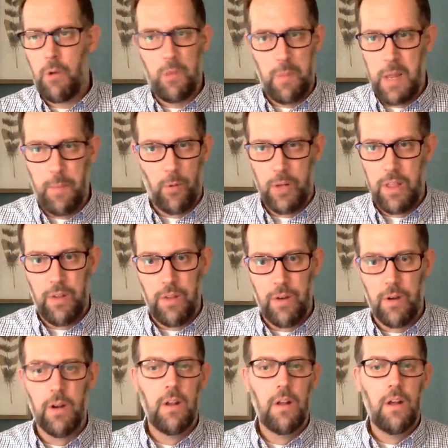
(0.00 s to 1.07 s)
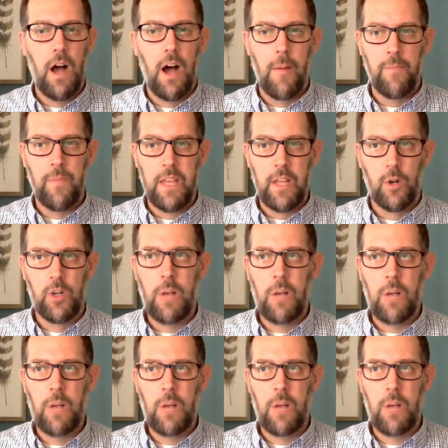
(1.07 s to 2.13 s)
with people either. It'll
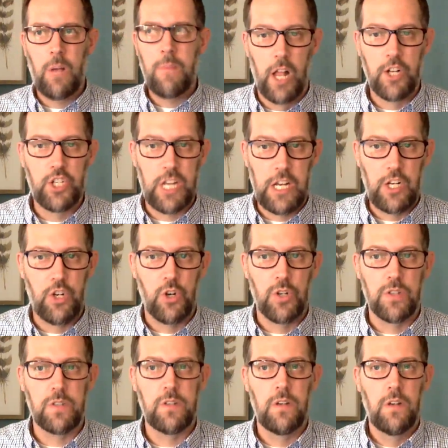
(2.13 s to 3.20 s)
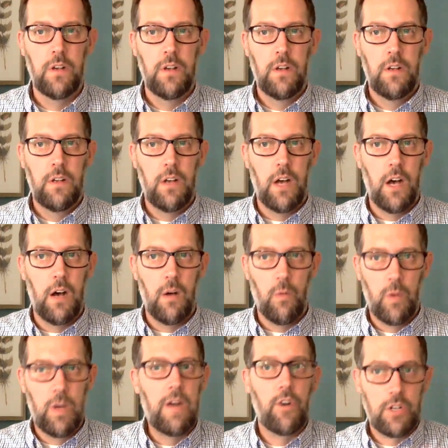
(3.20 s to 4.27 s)
come down to your lunch teachers,
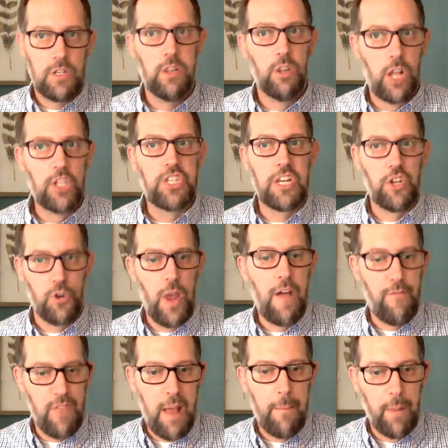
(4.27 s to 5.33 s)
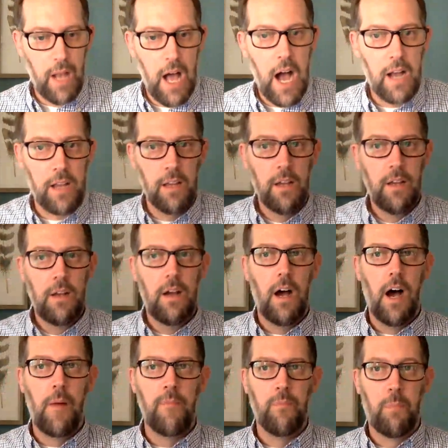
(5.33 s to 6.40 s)
whatever lunch teacher you have for that block.
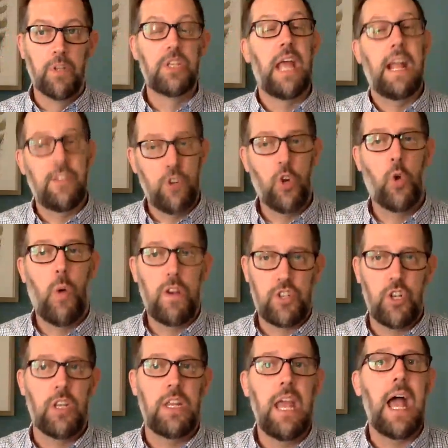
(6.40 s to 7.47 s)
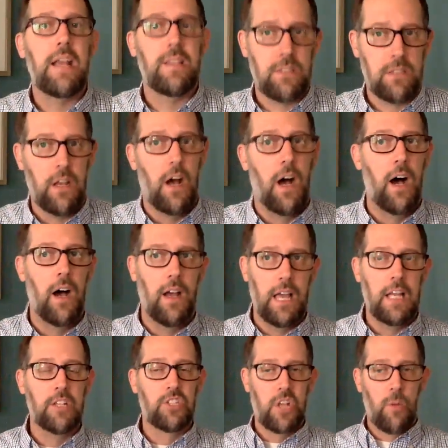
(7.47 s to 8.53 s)
But to answer your question, yes,
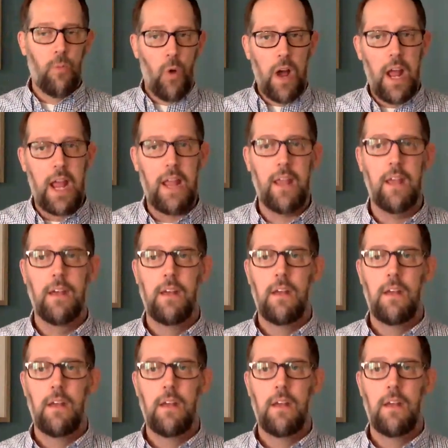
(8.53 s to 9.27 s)
in some way,